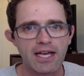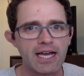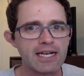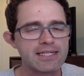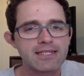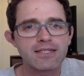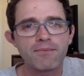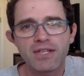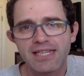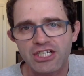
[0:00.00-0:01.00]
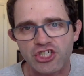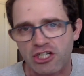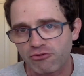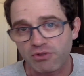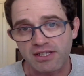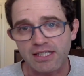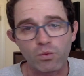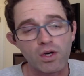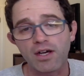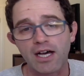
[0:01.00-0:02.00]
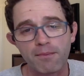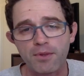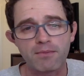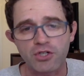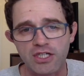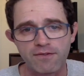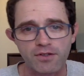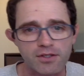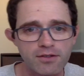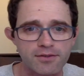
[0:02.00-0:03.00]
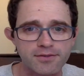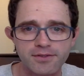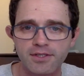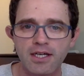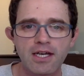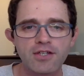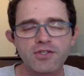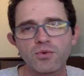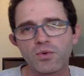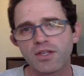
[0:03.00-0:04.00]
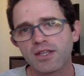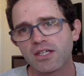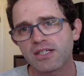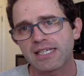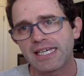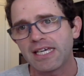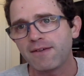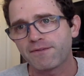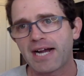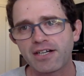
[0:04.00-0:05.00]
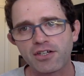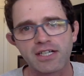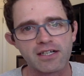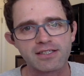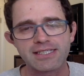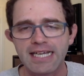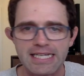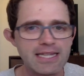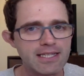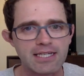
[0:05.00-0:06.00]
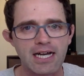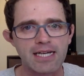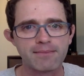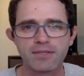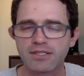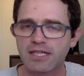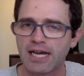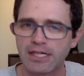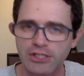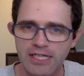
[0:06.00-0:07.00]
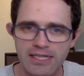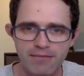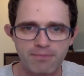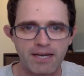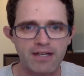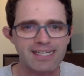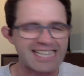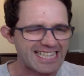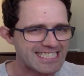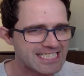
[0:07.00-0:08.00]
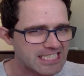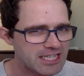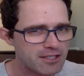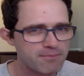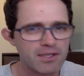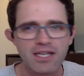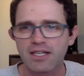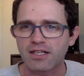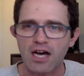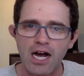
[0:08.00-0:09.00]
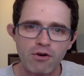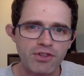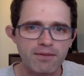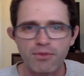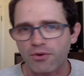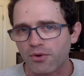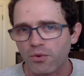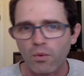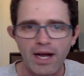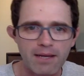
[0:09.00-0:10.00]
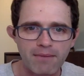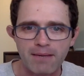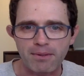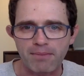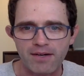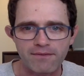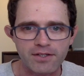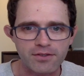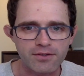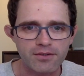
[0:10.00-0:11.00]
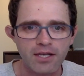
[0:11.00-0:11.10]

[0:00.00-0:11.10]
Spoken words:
and it's something that genuinely will help them achieve their goals. So the key factor here is taking the time to educate them about it, listen to them, talk with them through why it might be beneficial,